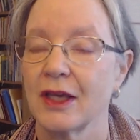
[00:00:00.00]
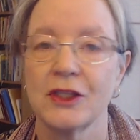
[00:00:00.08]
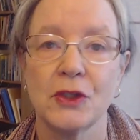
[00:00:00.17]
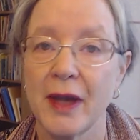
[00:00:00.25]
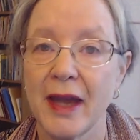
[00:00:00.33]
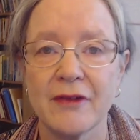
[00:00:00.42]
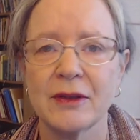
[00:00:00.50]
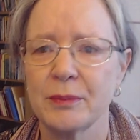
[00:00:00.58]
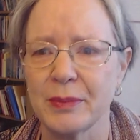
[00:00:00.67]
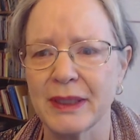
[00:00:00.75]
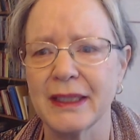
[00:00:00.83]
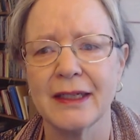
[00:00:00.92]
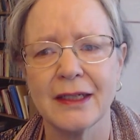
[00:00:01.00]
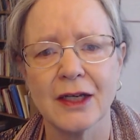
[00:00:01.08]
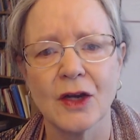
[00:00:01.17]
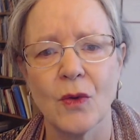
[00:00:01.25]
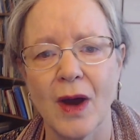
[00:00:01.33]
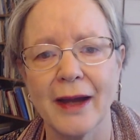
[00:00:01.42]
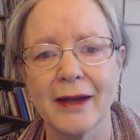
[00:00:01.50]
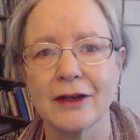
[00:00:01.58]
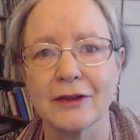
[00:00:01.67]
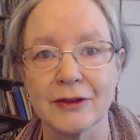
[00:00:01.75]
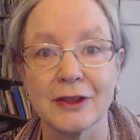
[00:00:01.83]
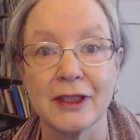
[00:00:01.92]
You haven't been in a choir
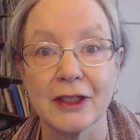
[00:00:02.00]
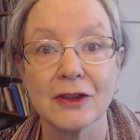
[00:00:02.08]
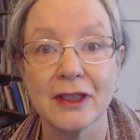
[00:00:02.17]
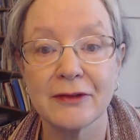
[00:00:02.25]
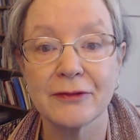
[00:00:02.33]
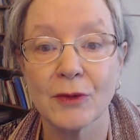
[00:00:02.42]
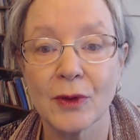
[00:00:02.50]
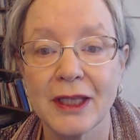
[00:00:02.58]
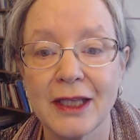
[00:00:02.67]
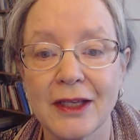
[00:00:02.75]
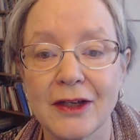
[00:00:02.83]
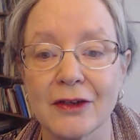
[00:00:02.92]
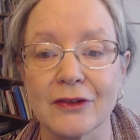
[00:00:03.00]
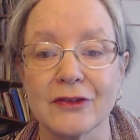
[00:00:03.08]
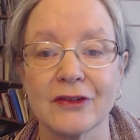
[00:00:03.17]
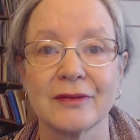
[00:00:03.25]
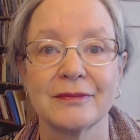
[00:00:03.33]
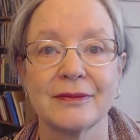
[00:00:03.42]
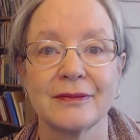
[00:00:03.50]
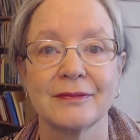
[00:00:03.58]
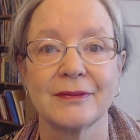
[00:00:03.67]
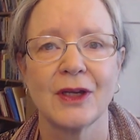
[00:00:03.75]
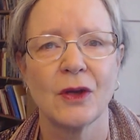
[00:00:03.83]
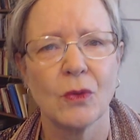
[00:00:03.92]
for nearly 40 years.
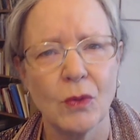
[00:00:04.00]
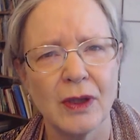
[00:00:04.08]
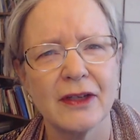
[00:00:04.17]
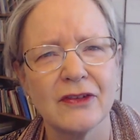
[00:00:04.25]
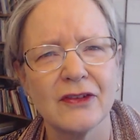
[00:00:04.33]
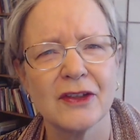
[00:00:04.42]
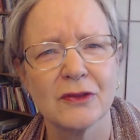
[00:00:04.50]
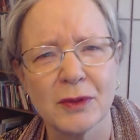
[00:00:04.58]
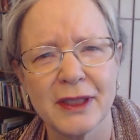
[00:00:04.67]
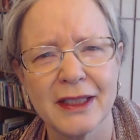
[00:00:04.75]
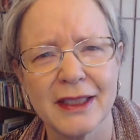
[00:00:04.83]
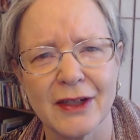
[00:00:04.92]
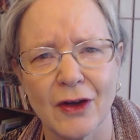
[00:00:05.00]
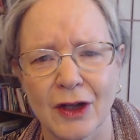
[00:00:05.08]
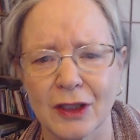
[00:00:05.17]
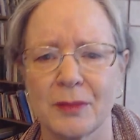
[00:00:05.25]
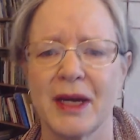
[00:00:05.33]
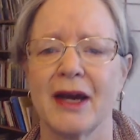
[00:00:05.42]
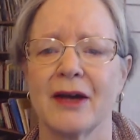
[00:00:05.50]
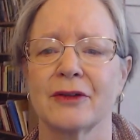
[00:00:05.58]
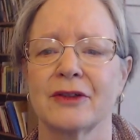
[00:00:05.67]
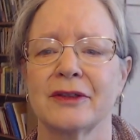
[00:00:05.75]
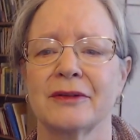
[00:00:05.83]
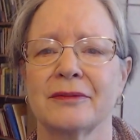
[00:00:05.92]
What is this really all about?